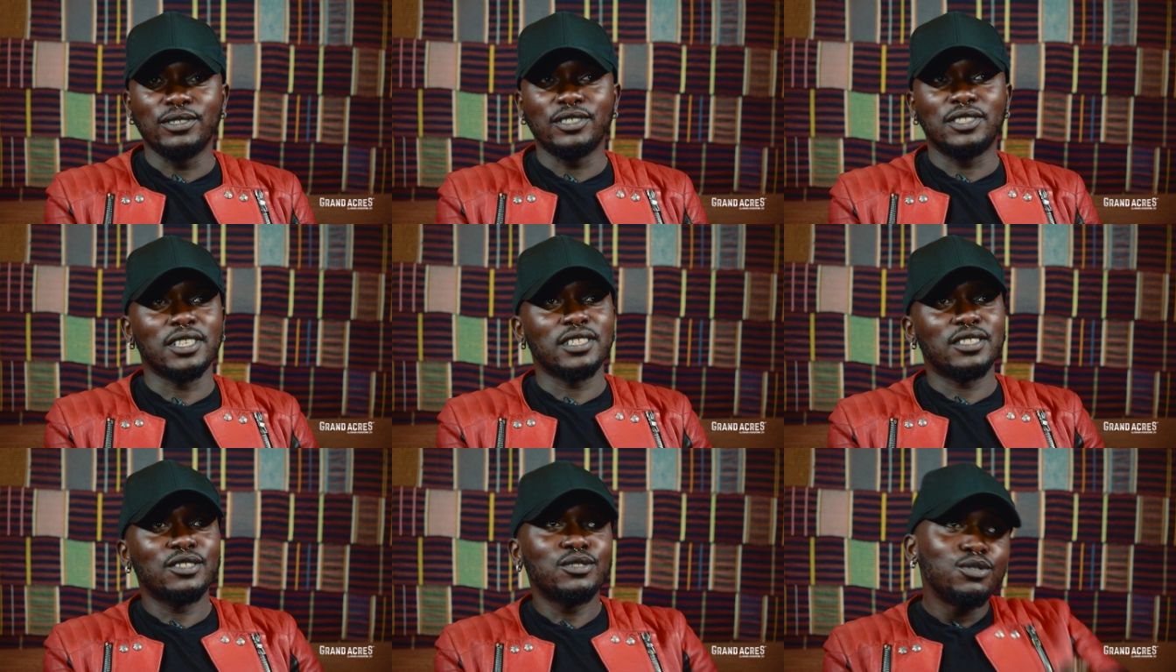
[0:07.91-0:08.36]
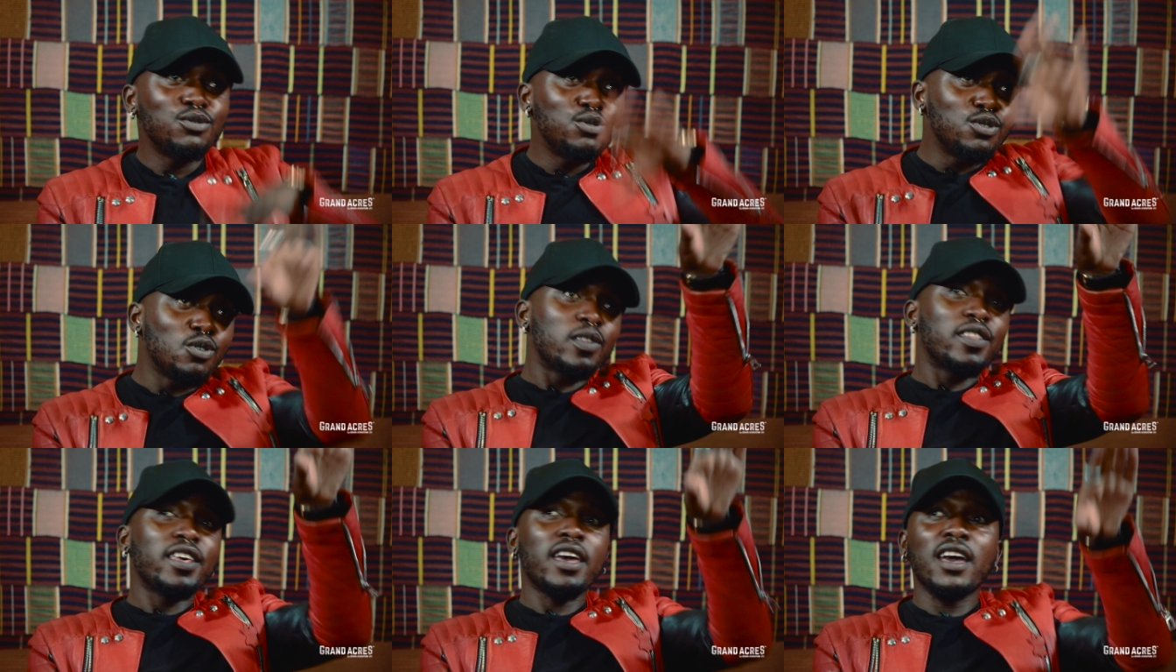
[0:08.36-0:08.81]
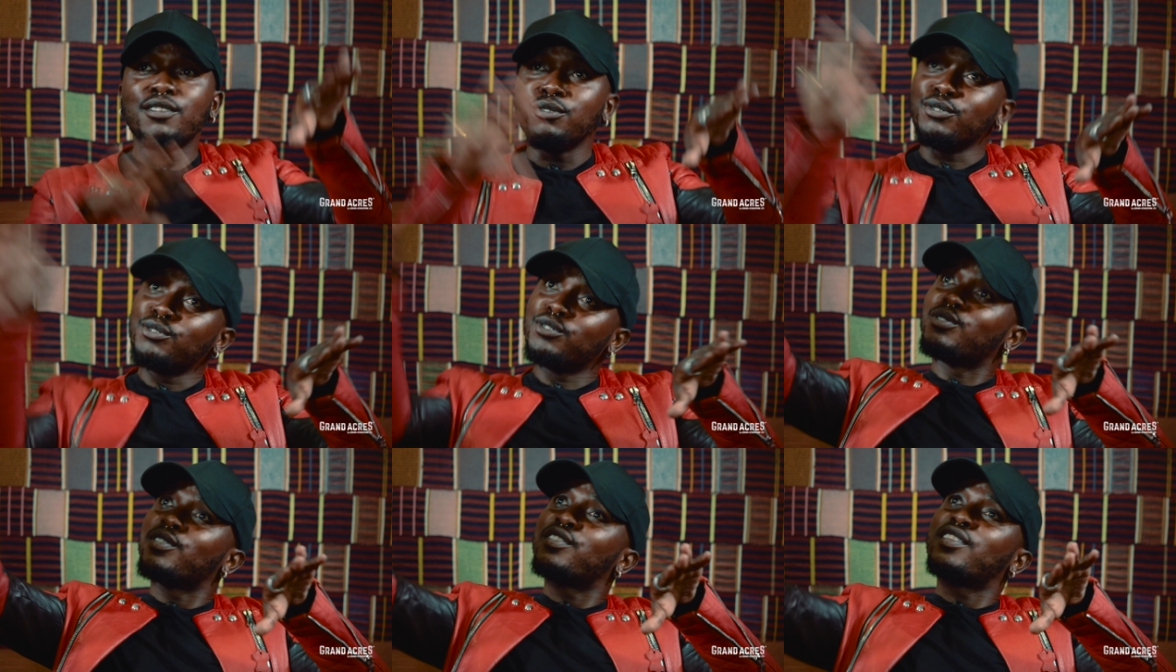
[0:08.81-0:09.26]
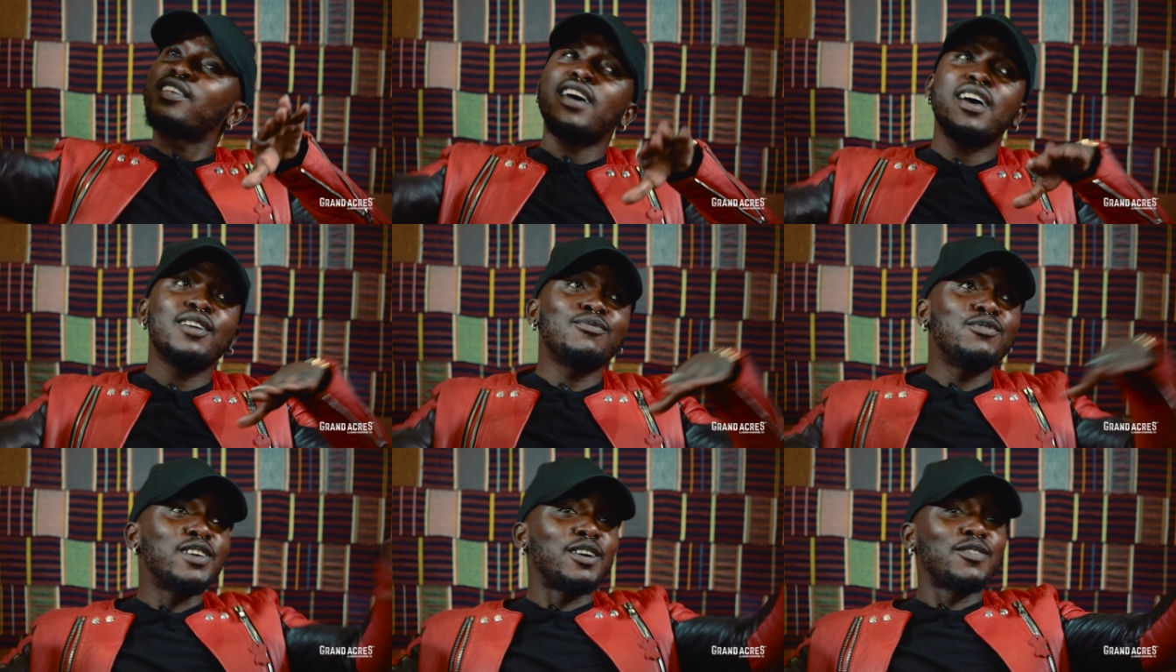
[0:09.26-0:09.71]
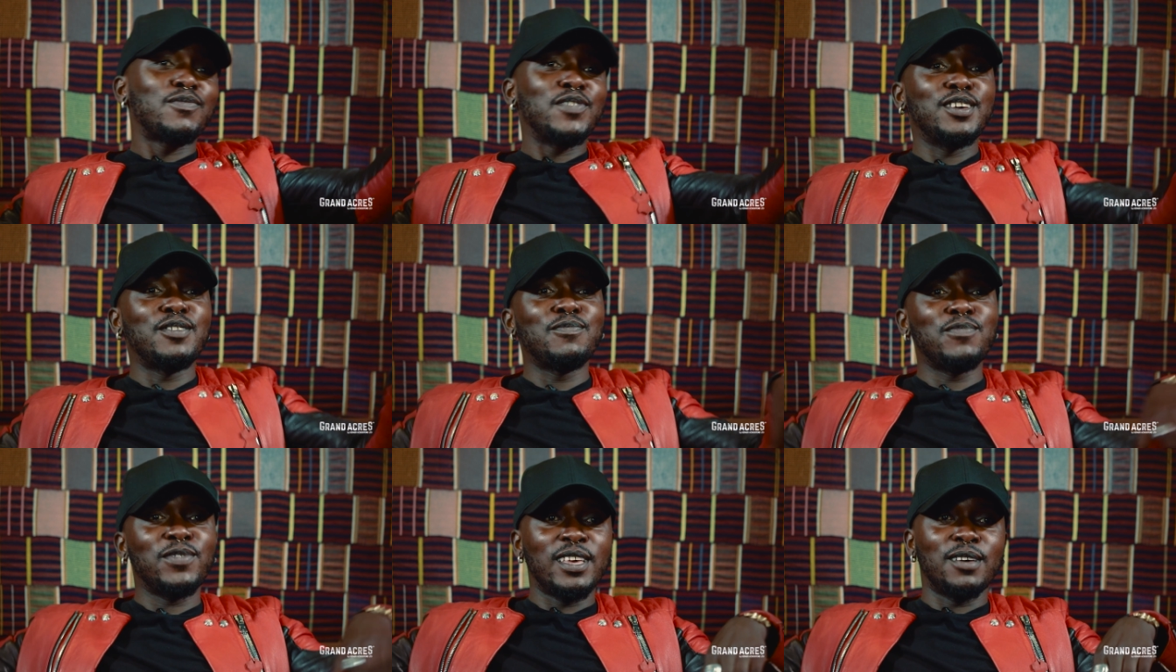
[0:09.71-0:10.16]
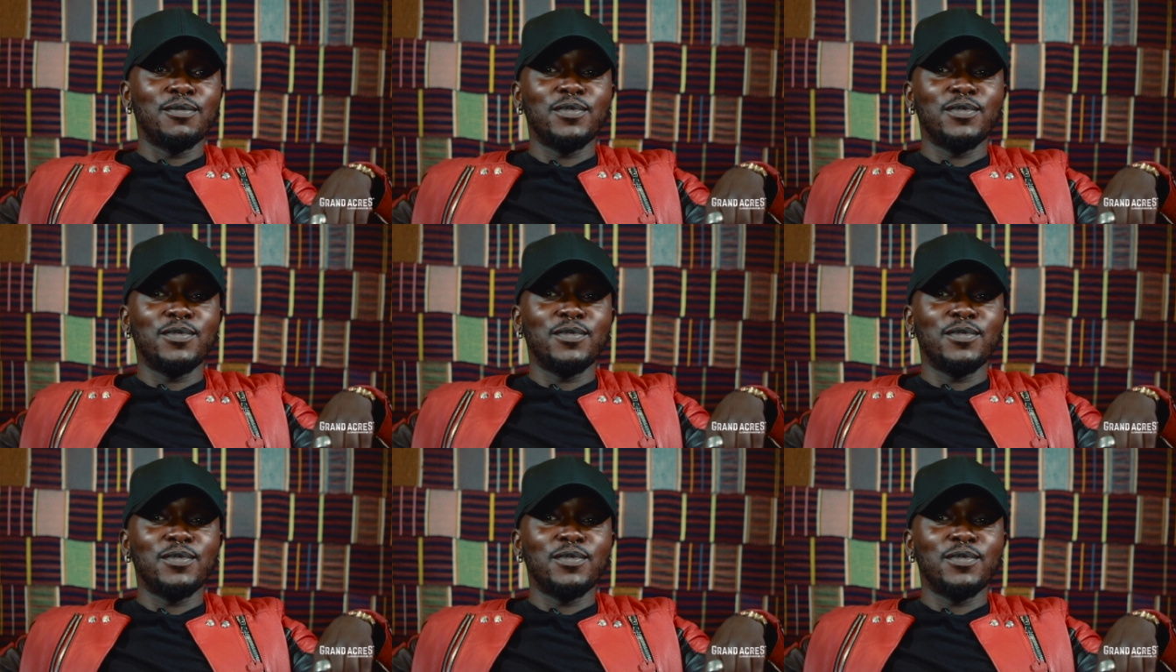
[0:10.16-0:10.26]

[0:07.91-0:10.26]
Just you're there, you're there, me I'm here, me